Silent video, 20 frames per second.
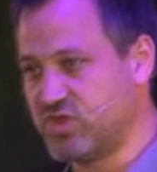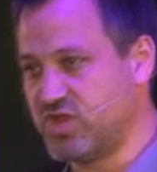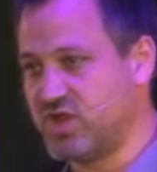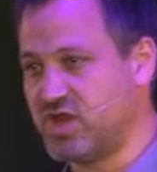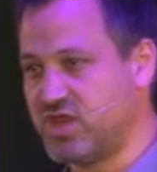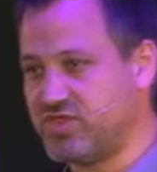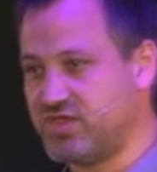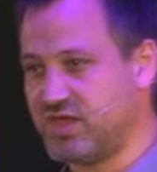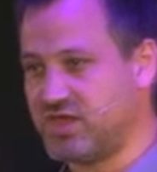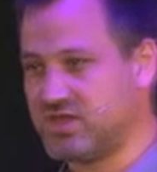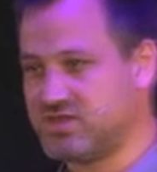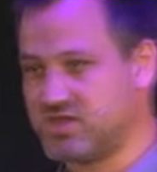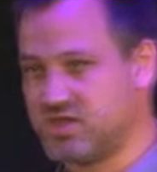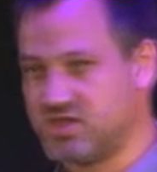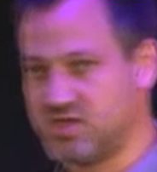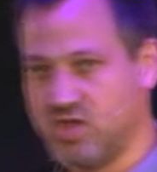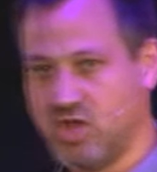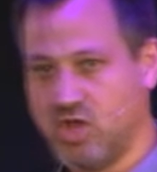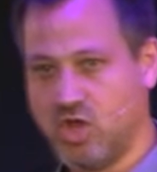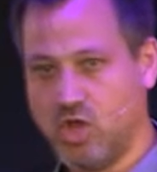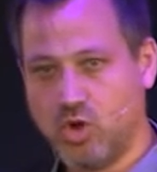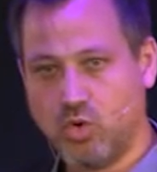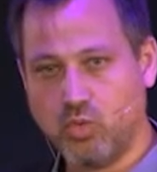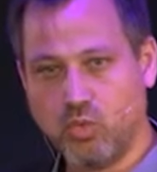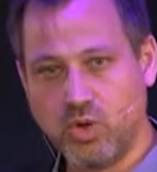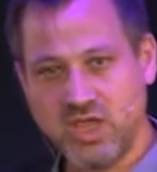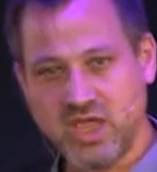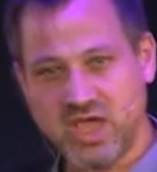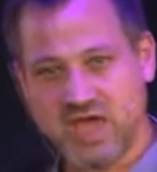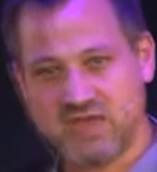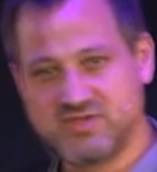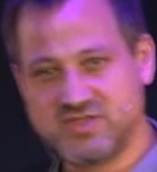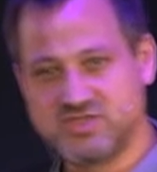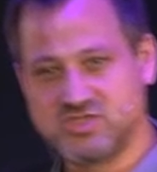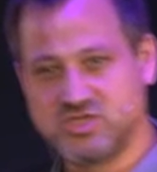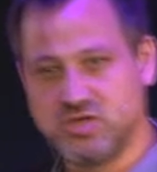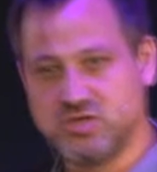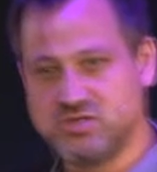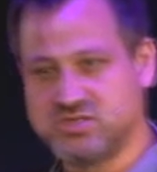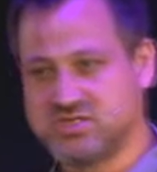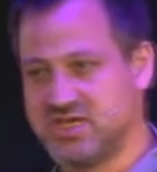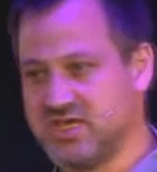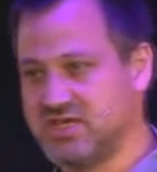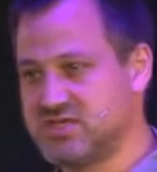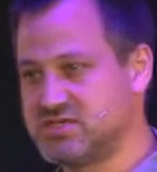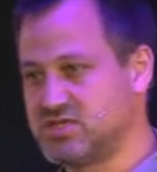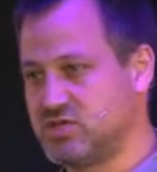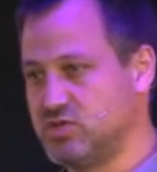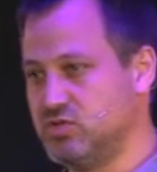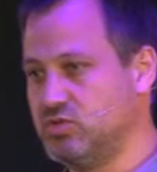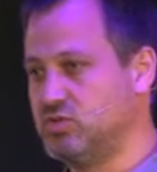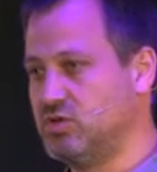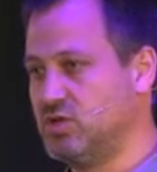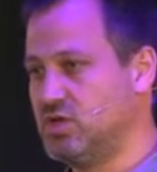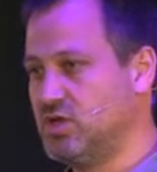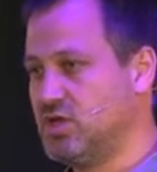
And I think that we have a duty to